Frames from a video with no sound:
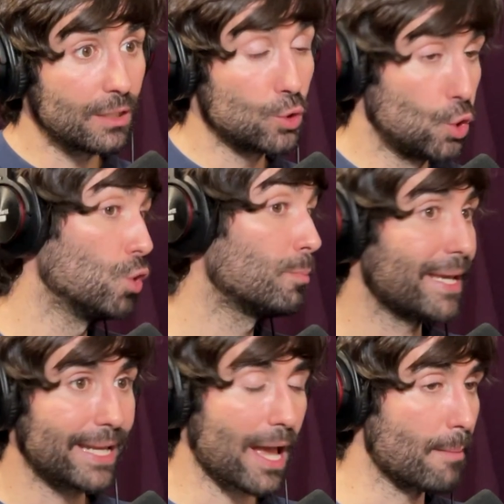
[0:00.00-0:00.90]
You
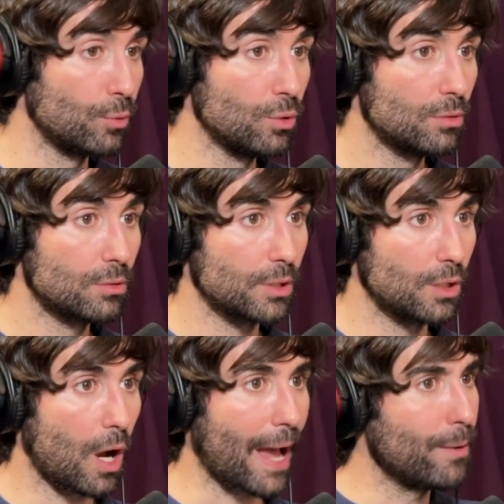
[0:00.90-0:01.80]
made a gamble.
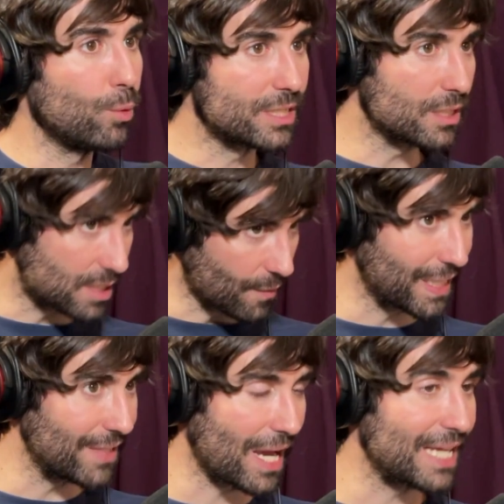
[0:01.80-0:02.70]
I was
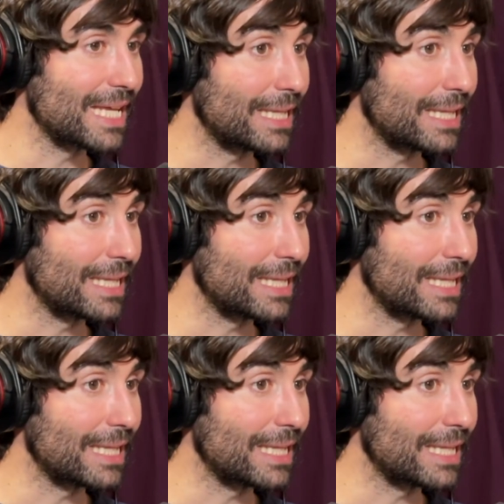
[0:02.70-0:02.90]
conservative. I said